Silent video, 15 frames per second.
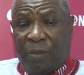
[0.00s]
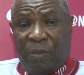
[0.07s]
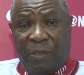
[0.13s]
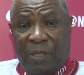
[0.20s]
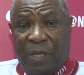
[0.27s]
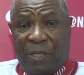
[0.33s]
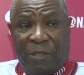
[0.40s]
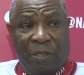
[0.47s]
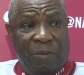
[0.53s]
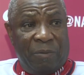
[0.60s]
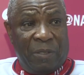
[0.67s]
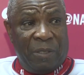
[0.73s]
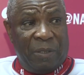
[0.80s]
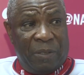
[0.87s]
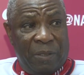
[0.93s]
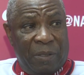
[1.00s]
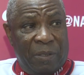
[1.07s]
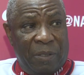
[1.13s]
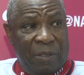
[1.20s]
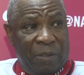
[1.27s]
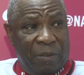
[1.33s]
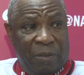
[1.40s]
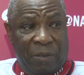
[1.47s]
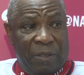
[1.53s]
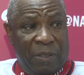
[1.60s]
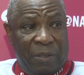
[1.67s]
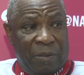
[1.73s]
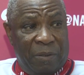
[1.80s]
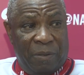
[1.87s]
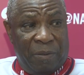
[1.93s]
No, it's not tough to, you know, it
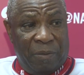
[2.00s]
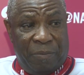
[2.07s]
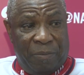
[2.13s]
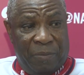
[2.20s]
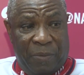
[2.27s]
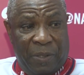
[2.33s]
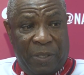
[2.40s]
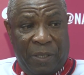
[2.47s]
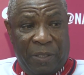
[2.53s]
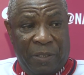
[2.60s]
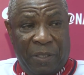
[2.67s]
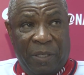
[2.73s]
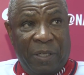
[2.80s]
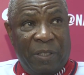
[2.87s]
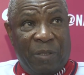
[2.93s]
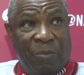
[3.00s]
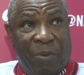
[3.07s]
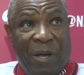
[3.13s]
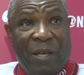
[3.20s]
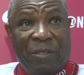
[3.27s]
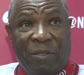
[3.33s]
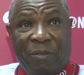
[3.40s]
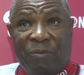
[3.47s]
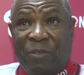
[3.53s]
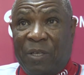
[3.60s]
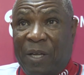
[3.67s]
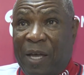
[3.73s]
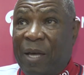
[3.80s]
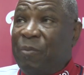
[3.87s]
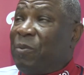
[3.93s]
doesn't delete the positives
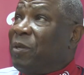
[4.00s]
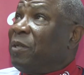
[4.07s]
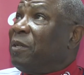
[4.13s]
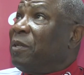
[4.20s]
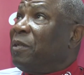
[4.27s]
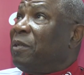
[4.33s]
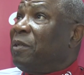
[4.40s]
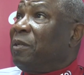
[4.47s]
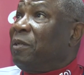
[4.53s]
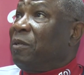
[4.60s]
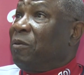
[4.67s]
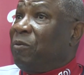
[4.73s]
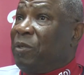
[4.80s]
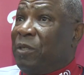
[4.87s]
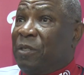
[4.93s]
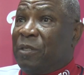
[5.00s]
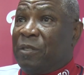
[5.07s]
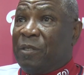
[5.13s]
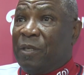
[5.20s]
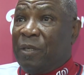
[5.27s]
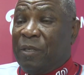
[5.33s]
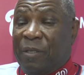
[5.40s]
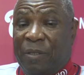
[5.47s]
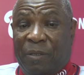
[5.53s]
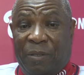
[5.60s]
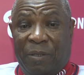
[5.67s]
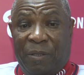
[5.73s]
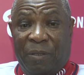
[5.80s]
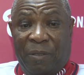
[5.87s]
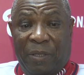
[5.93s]
that happened. We just,
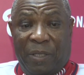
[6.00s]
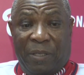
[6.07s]
you know,